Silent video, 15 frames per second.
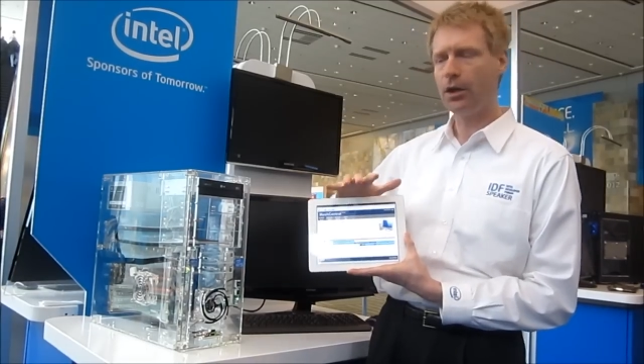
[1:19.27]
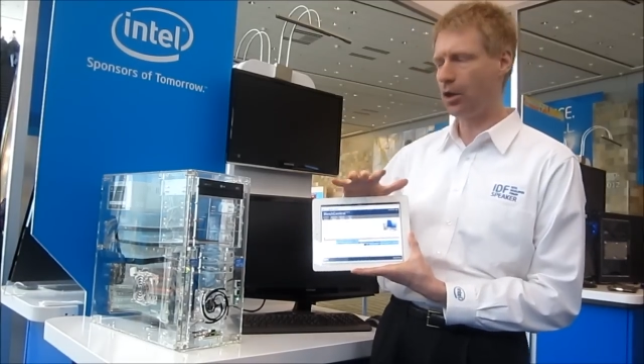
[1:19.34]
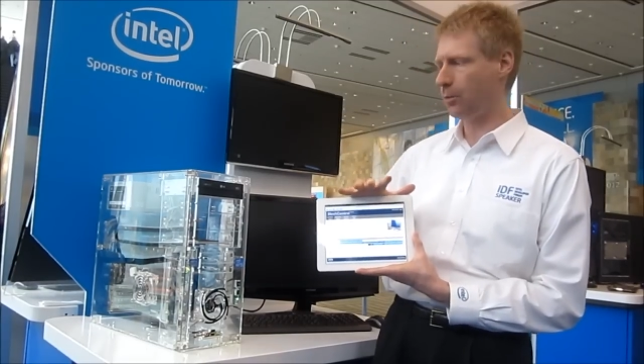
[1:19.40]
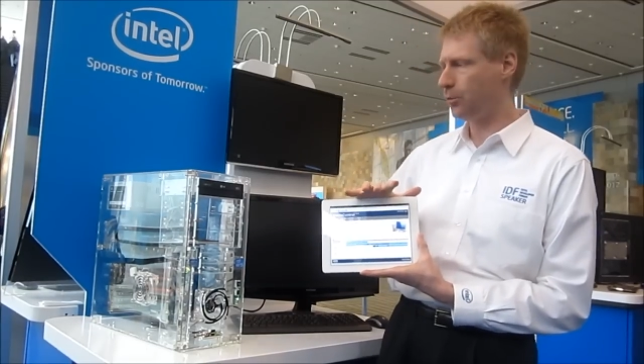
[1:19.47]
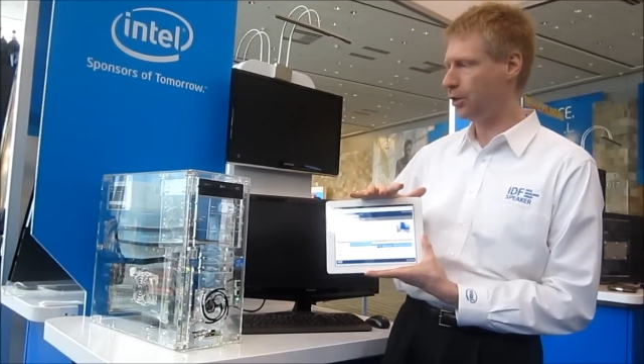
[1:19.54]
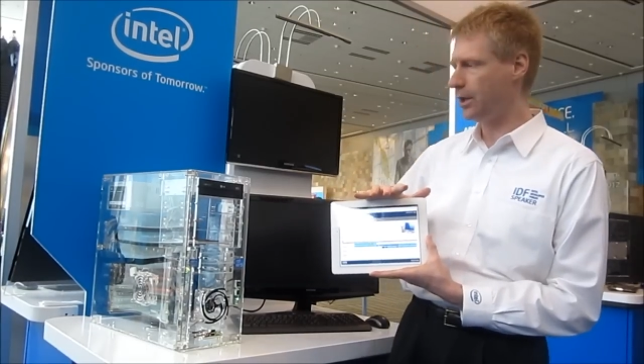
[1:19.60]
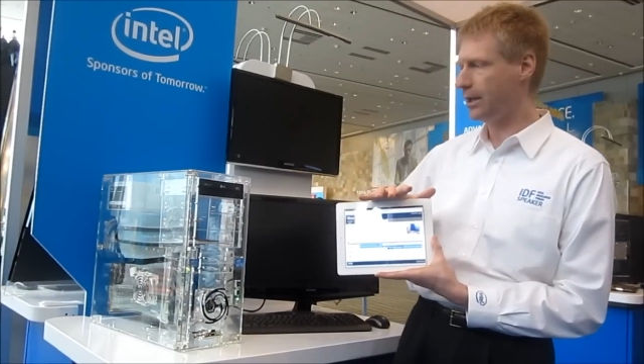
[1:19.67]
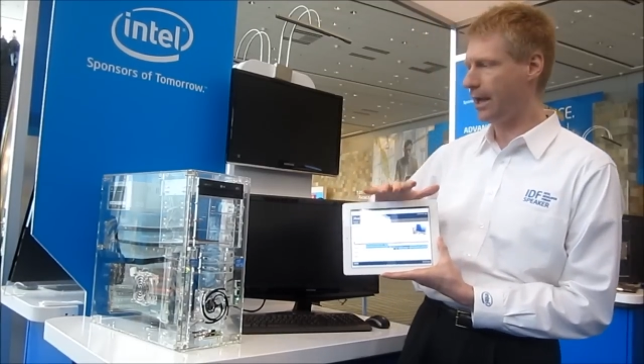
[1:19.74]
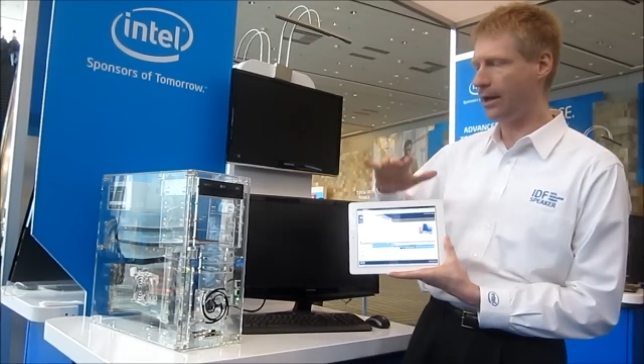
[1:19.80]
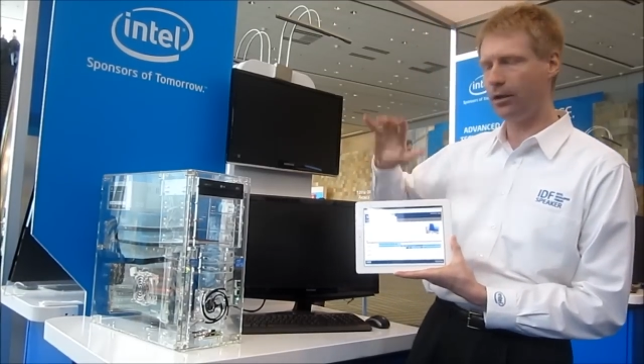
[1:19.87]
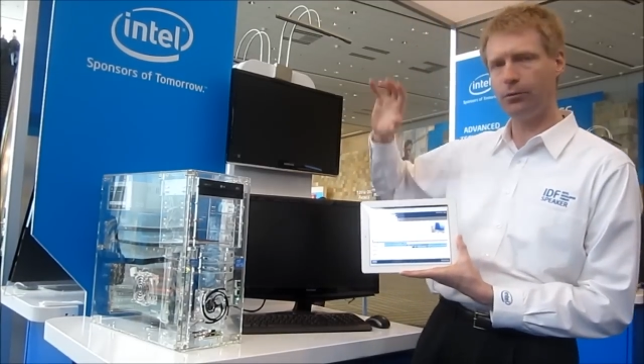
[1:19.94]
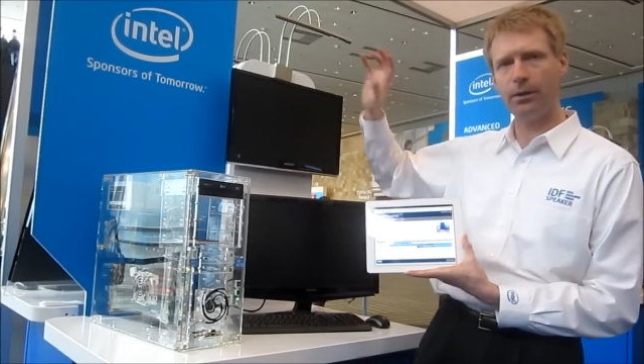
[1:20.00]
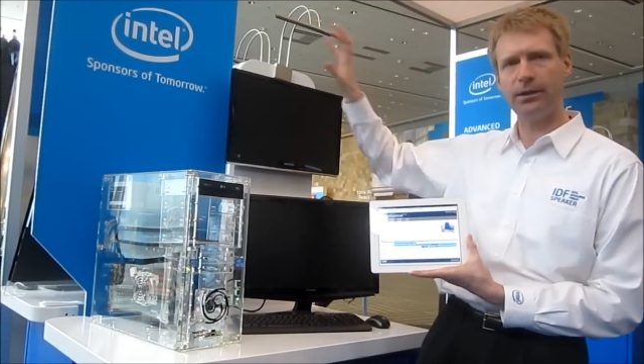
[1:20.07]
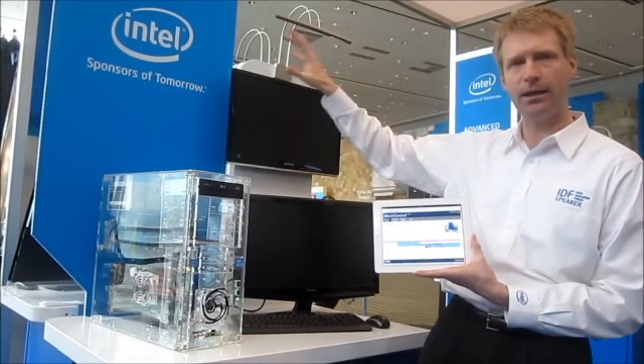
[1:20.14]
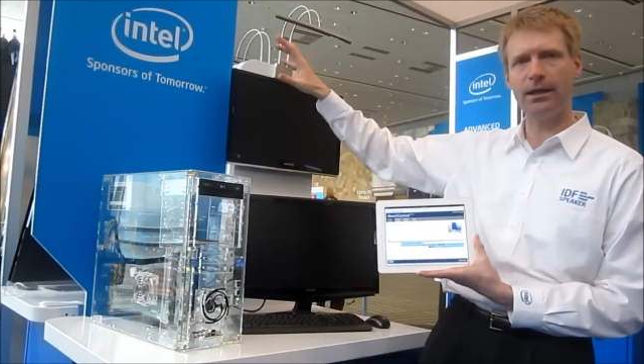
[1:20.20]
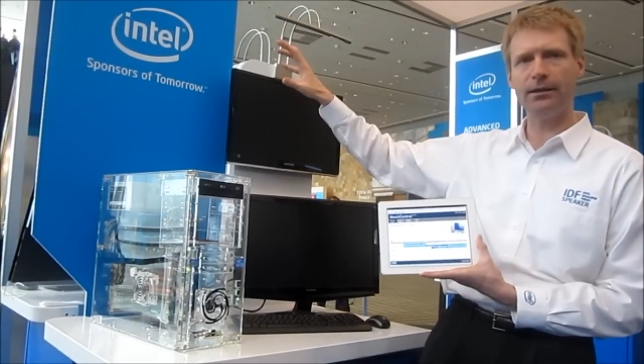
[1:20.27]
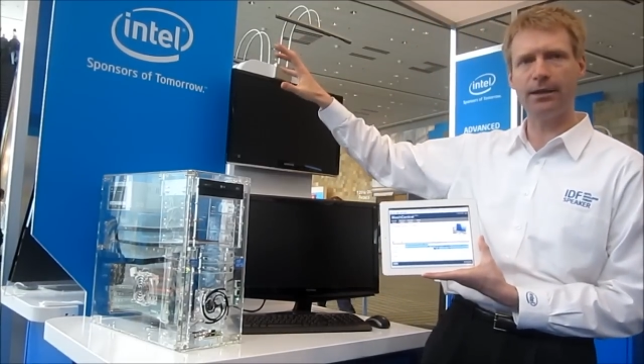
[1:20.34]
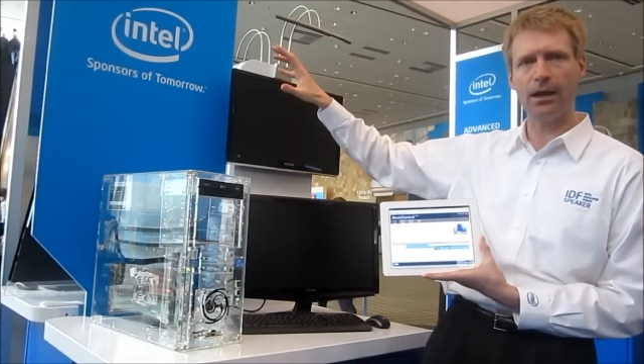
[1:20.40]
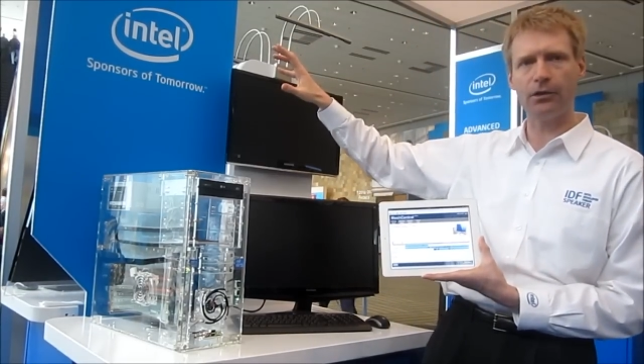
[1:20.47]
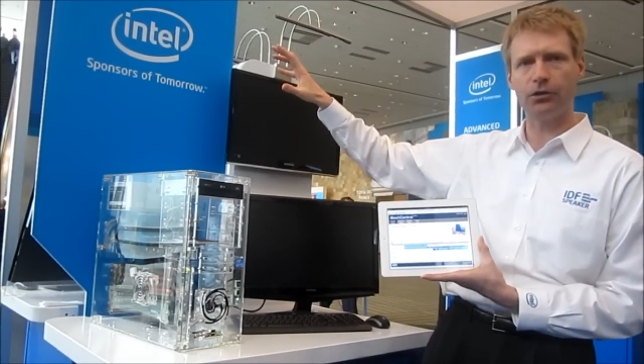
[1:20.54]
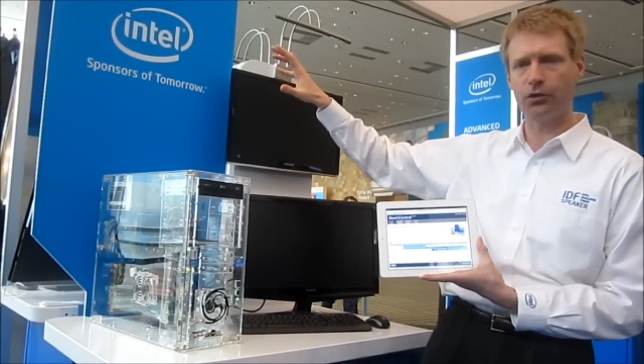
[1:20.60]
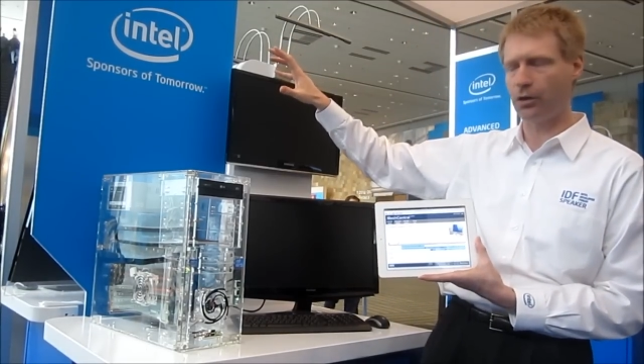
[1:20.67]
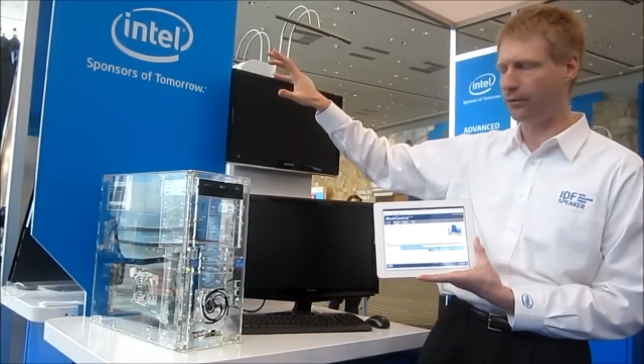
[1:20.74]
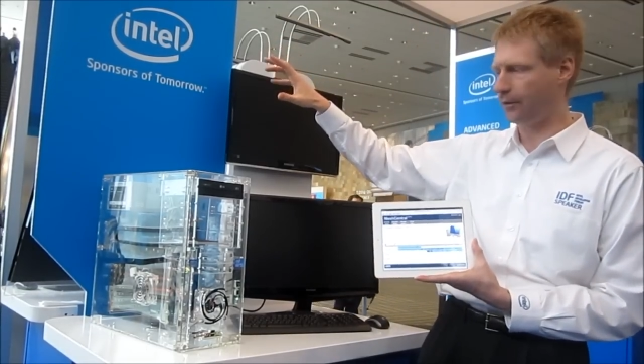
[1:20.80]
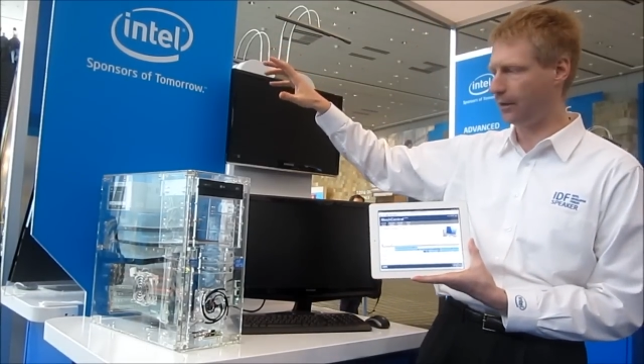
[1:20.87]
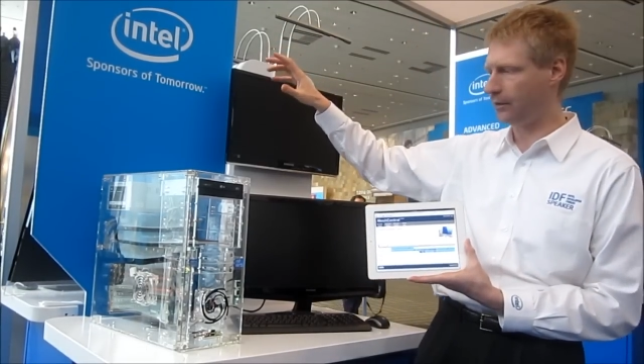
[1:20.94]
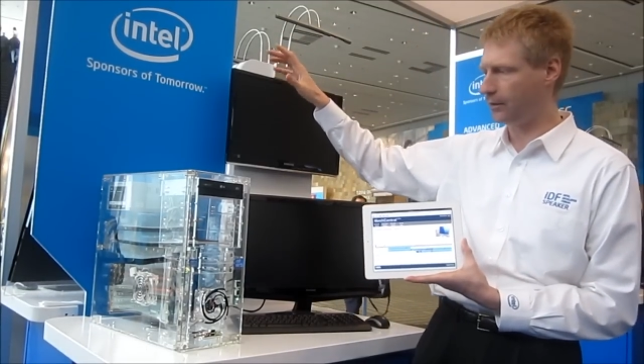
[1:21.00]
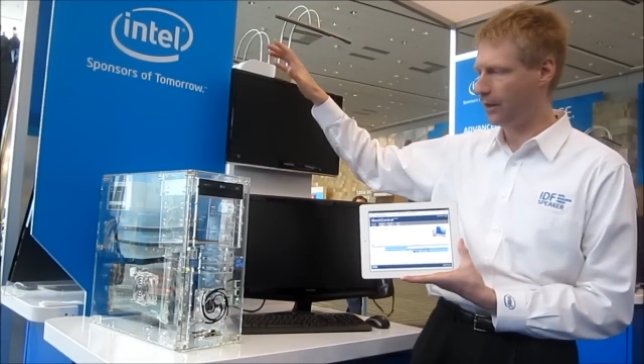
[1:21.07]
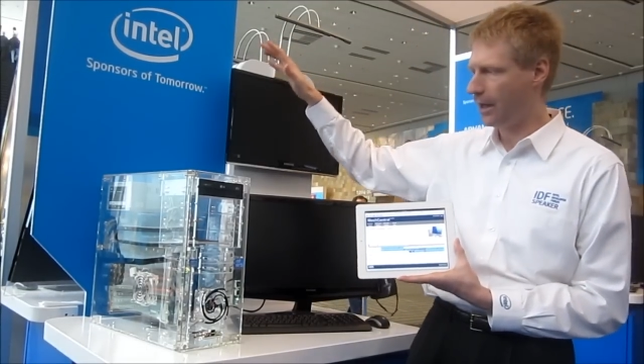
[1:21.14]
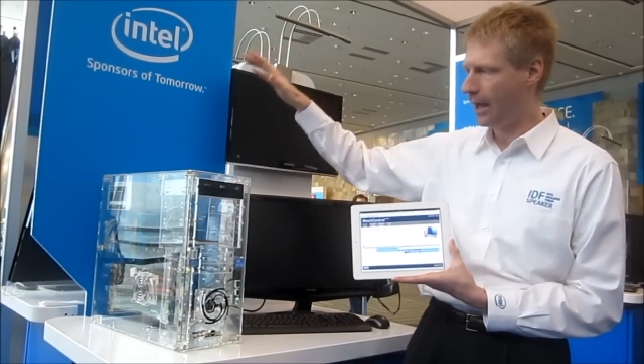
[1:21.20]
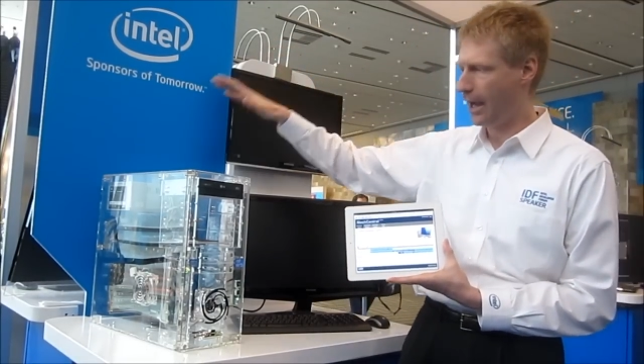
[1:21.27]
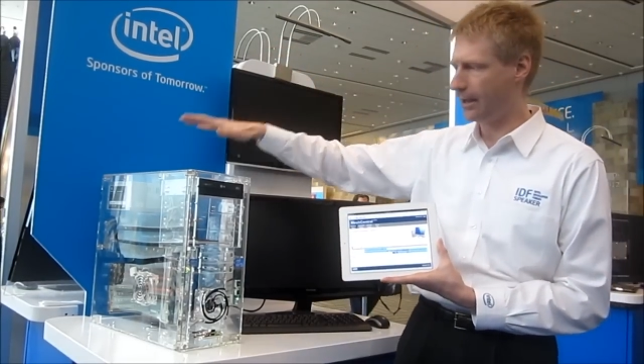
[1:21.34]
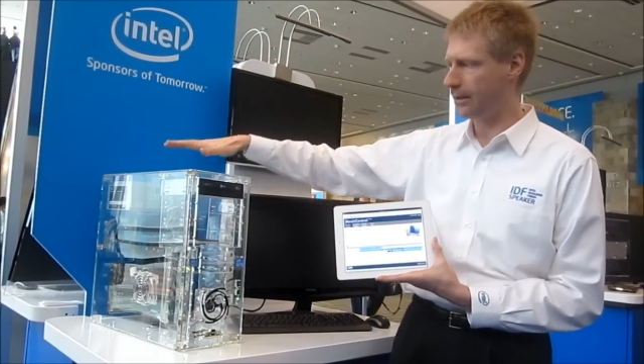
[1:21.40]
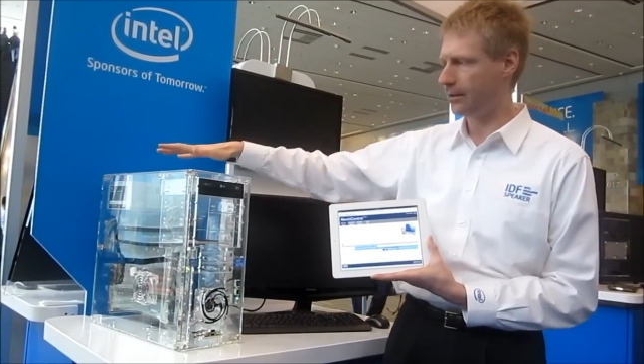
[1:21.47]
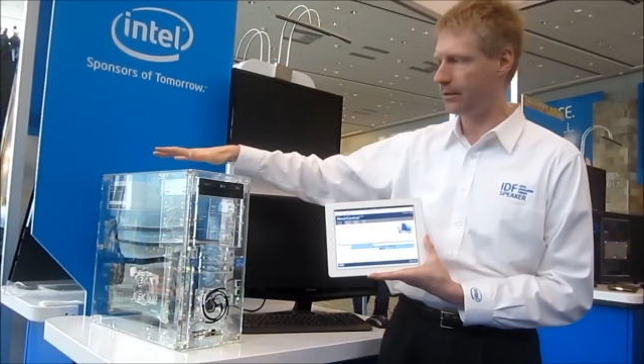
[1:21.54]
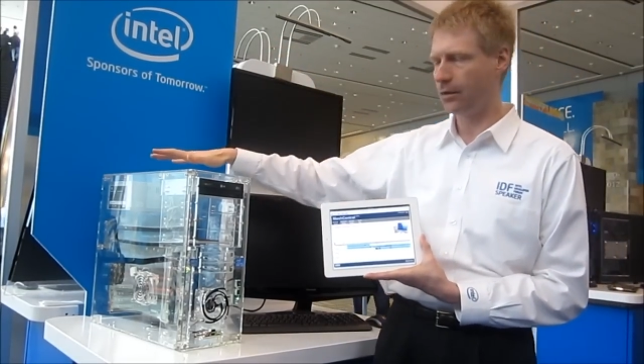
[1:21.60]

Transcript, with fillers: communicated with the Intel service and